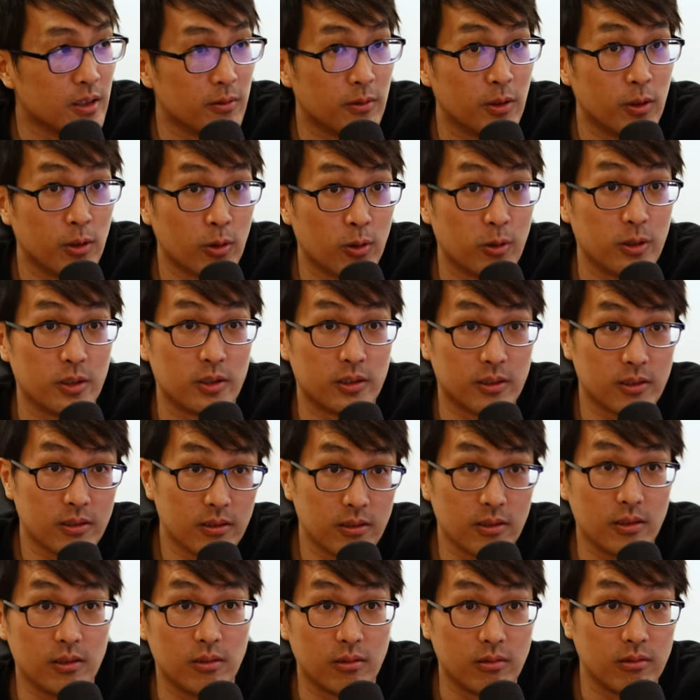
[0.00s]
even though
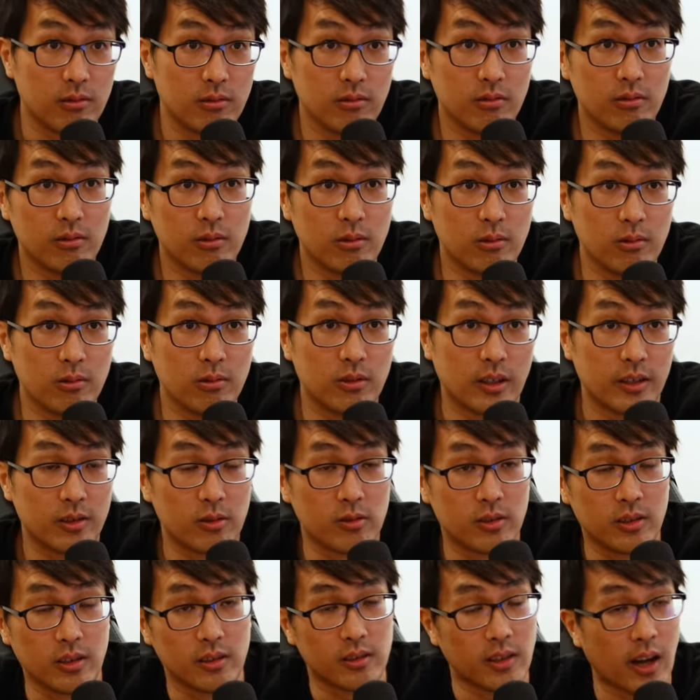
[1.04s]
it's in two, like
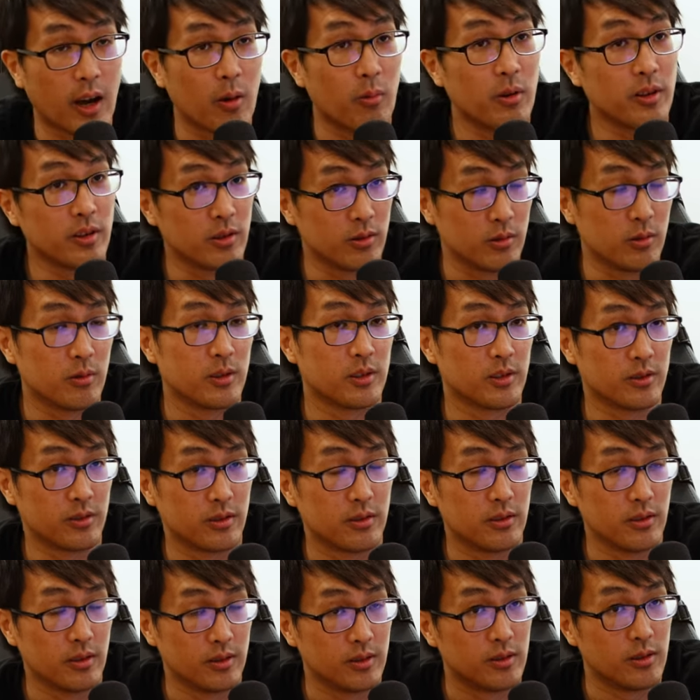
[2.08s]
you said, Taiwan and the US is,
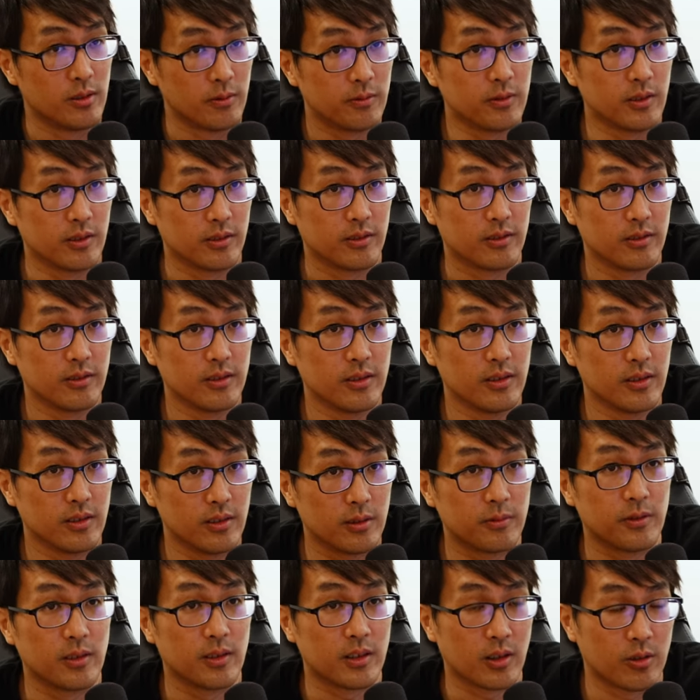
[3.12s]
is different. Yeah.
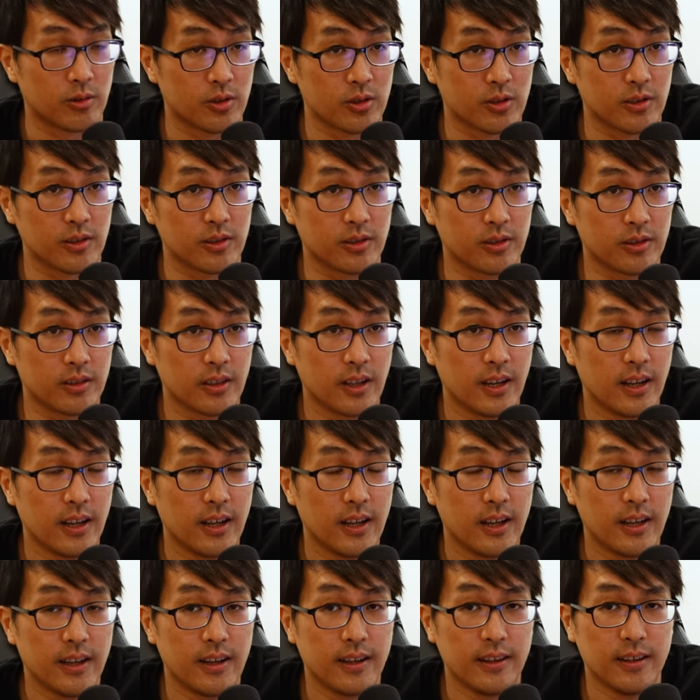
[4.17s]
Different mm-hmm. cultures.
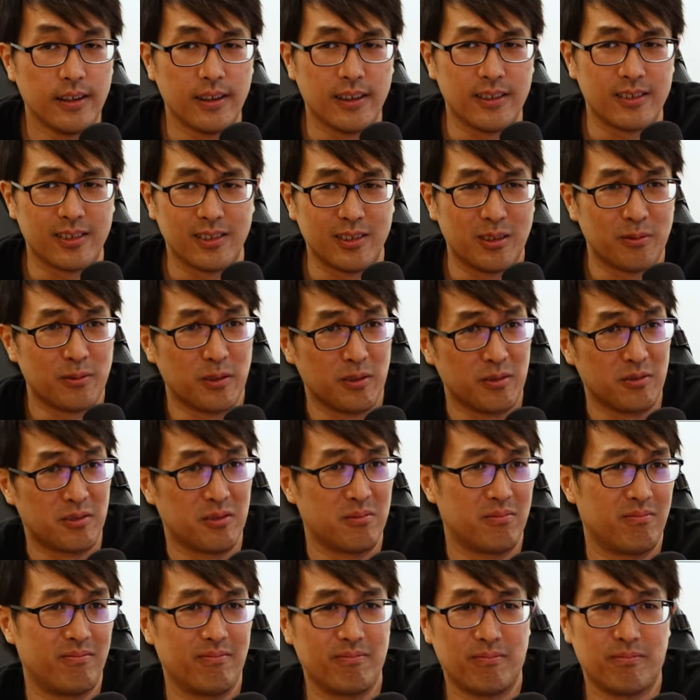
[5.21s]
Yeah. It's a
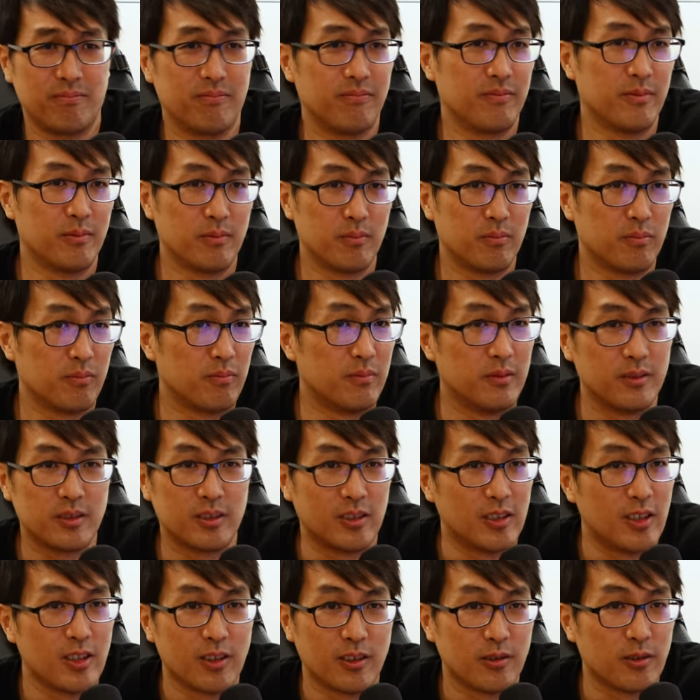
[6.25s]
different
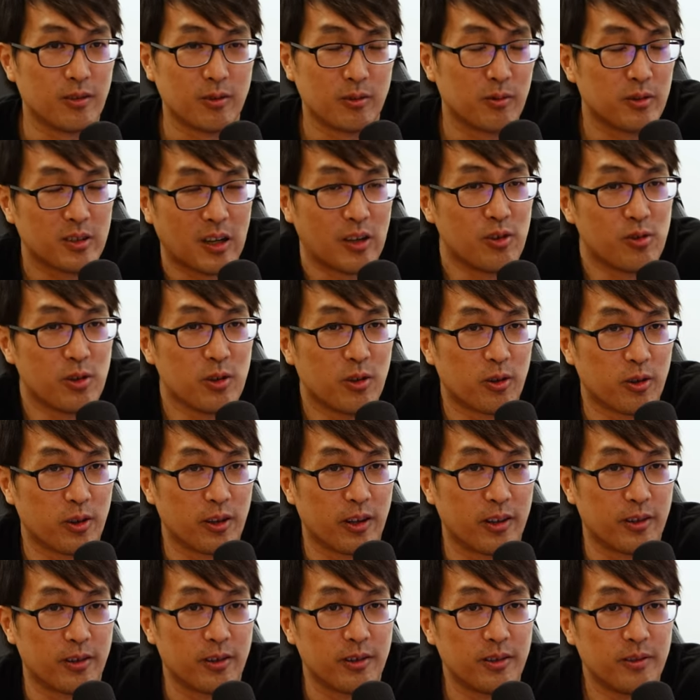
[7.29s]
city or country
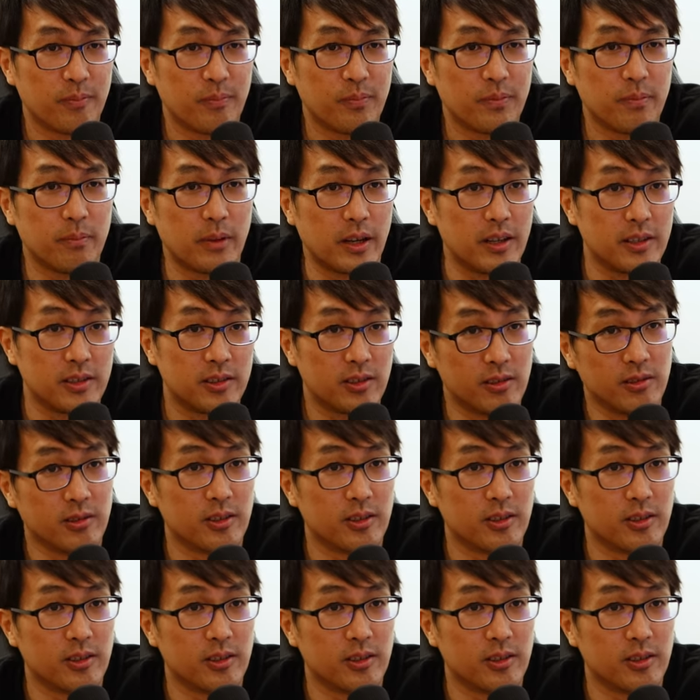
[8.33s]
altogether, yeah. but it's